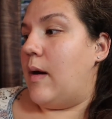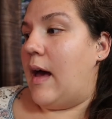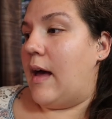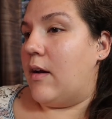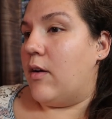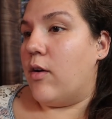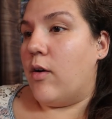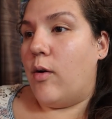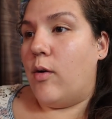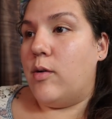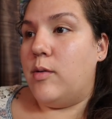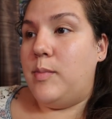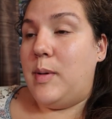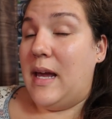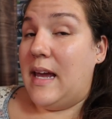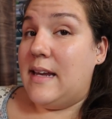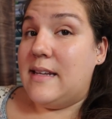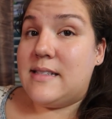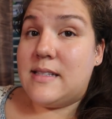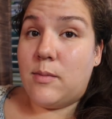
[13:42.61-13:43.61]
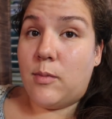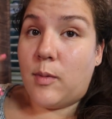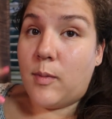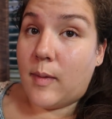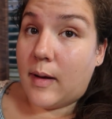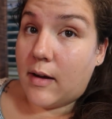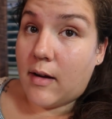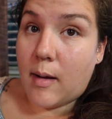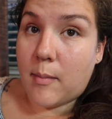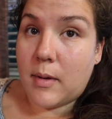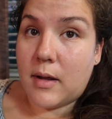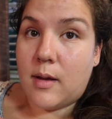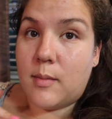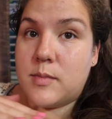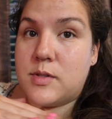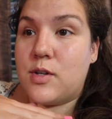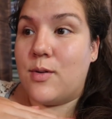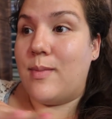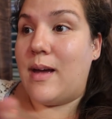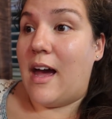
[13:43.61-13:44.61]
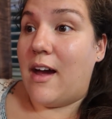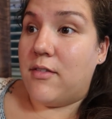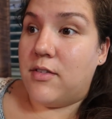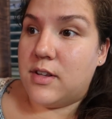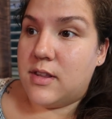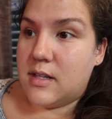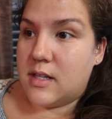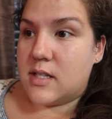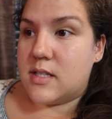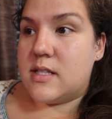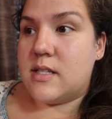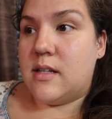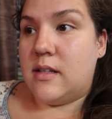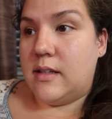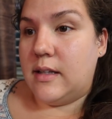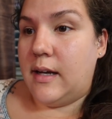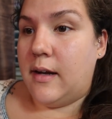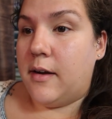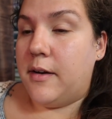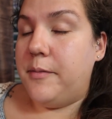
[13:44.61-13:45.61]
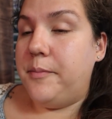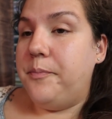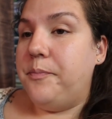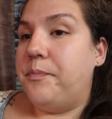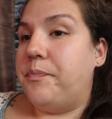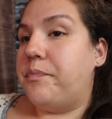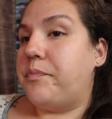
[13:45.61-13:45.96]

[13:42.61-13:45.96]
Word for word: at her own pace and when my grandma comes home everything's clear.